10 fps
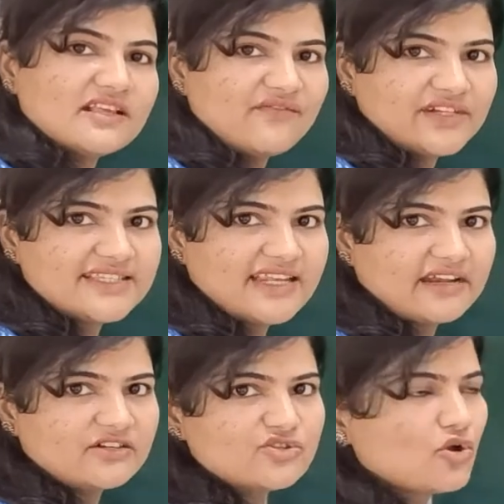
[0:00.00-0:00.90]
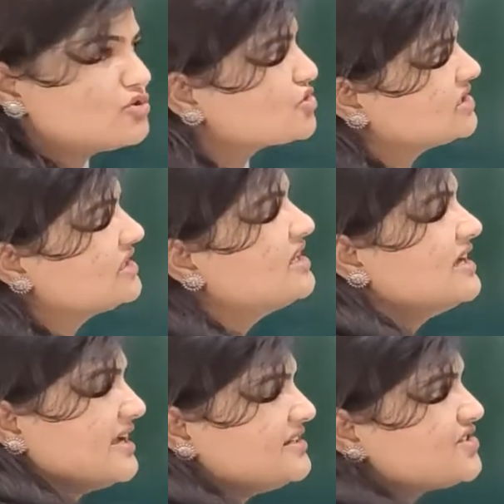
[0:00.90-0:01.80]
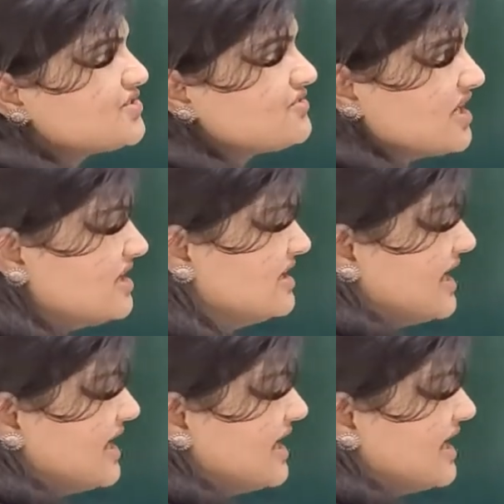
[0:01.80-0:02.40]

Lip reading: sulfate standard solution, etc.